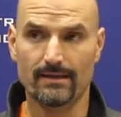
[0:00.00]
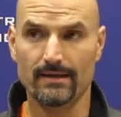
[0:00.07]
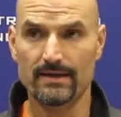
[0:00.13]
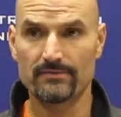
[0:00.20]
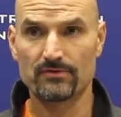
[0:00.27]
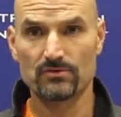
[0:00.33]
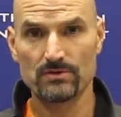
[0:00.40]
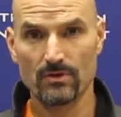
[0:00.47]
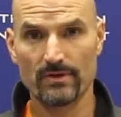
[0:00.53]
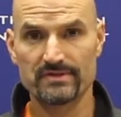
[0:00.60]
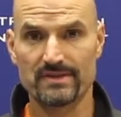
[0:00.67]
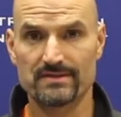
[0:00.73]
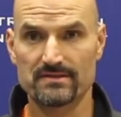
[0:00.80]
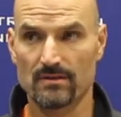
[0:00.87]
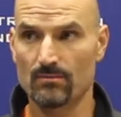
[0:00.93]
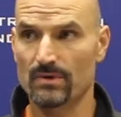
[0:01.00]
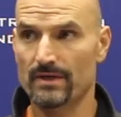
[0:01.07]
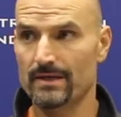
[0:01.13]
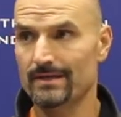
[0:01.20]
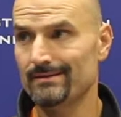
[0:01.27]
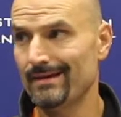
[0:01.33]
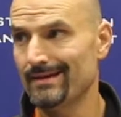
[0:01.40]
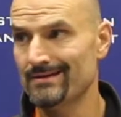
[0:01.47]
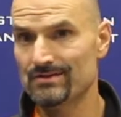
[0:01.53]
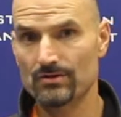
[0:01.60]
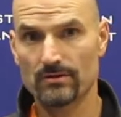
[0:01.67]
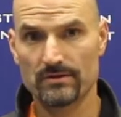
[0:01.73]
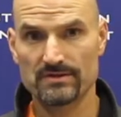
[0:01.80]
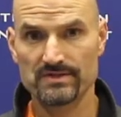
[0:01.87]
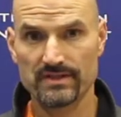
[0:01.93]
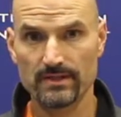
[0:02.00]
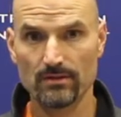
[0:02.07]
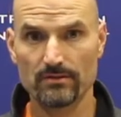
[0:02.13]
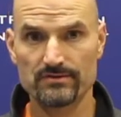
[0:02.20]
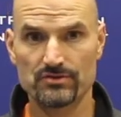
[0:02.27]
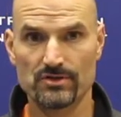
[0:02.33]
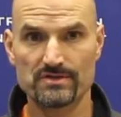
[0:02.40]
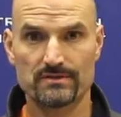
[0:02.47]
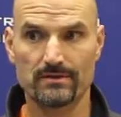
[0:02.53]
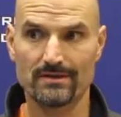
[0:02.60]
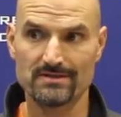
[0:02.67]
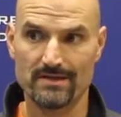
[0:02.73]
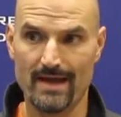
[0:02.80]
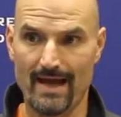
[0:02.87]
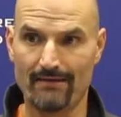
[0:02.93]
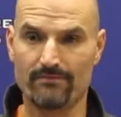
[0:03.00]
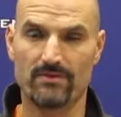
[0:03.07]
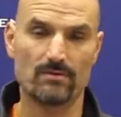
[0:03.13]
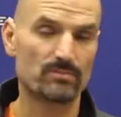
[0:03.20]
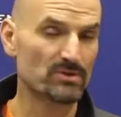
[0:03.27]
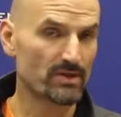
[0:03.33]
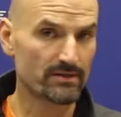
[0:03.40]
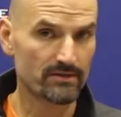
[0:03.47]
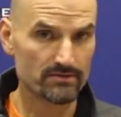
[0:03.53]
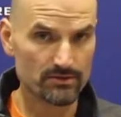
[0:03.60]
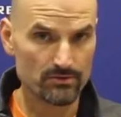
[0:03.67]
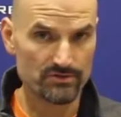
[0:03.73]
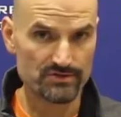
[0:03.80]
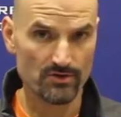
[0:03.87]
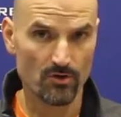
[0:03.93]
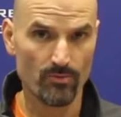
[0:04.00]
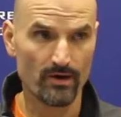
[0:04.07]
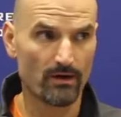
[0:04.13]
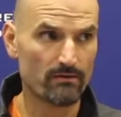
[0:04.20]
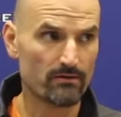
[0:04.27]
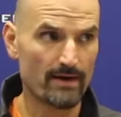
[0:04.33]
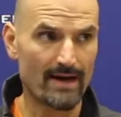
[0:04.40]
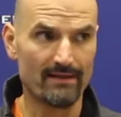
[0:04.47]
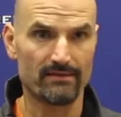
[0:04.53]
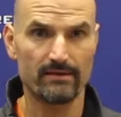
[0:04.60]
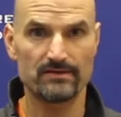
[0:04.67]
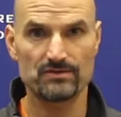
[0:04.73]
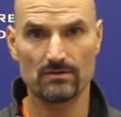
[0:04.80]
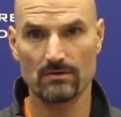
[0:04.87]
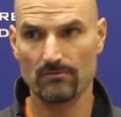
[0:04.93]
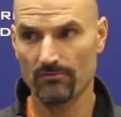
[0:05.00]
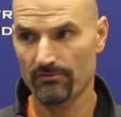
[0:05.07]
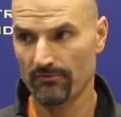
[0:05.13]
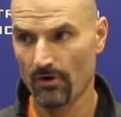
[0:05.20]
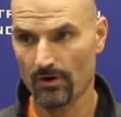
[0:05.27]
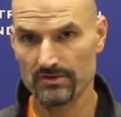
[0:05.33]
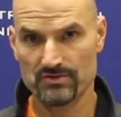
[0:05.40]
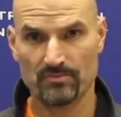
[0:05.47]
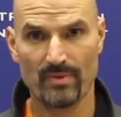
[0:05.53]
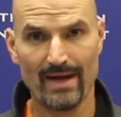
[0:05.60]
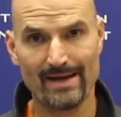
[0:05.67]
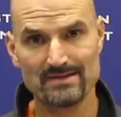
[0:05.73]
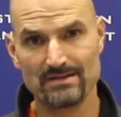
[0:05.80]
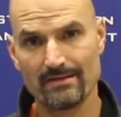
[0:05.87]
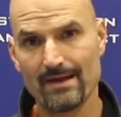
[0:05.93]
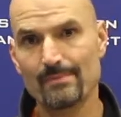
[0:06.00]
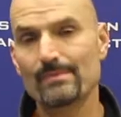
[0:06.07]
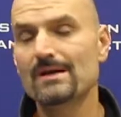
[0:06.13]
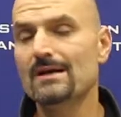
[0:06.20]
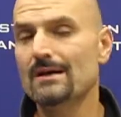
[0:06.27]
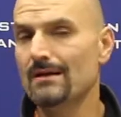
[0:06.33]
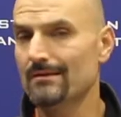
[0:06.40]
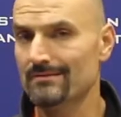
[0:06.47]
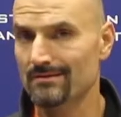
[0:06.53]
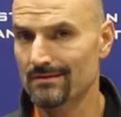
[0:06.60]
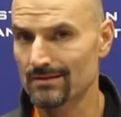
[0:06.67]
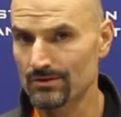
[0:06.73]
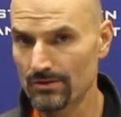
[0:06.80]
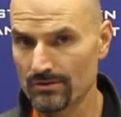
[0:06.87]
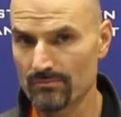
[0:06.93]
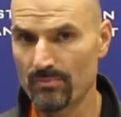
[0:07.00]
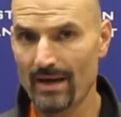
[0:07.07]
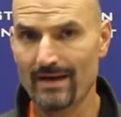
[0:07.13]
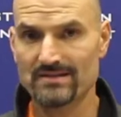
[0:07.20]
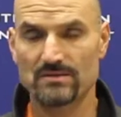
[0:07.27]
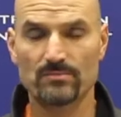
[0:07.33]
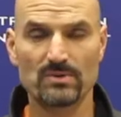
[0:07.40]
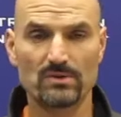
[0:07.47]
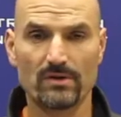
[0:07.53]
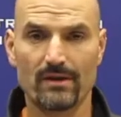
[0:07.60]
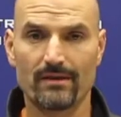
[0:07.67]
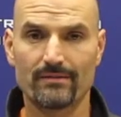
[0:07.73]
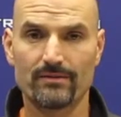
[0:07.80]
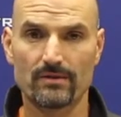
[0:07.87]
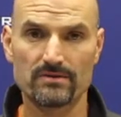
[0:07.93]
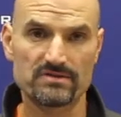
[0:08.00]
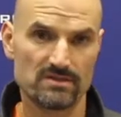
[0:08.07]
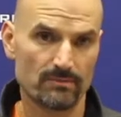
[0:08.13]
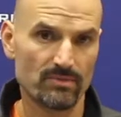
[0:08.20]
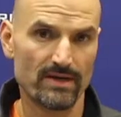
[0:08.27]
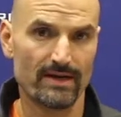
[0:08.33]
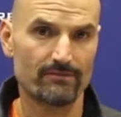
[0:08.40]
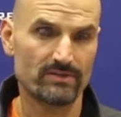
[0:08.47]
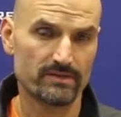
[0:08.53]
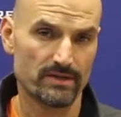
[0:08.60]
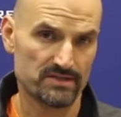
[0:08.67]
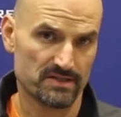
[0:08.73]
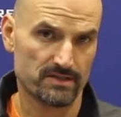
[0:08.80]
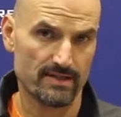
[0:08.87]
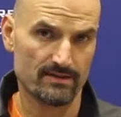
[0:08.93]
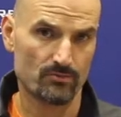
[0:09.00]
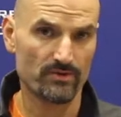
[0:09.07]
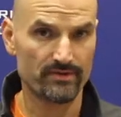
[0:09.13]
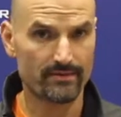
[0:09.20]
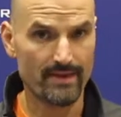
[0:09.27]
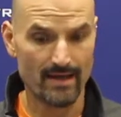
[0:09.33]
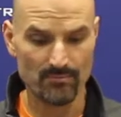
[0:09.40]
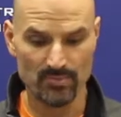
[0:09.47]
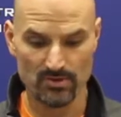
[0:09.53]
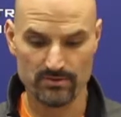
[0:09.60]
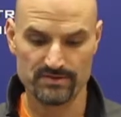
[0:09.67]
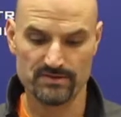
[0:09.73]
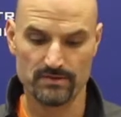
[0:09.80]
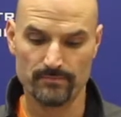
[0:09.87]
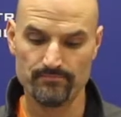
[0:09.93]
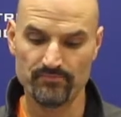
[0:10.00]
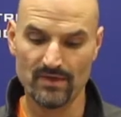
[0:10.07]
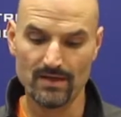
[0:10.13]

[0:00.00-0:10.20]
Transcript: If you notice that somebody in certain skills just doesn't have the ability to do so, but other athletes are far surpassing them, it's a good possibility that there's some kind of a disconnect within that person.